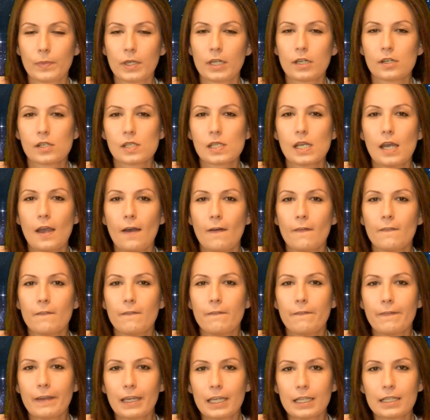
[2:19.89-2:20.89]
because
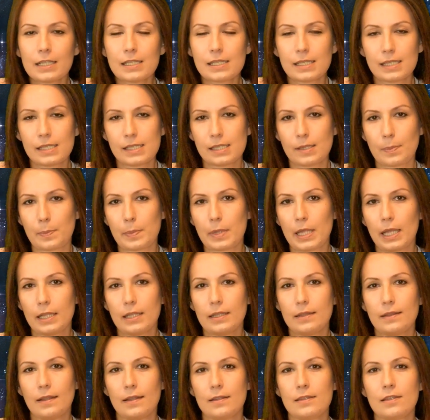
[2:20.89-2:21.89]
Venus is the
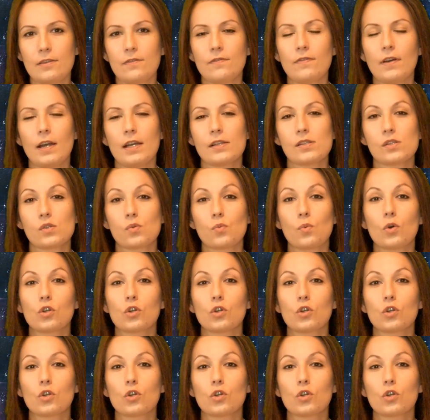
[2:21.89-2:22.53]
planet that defines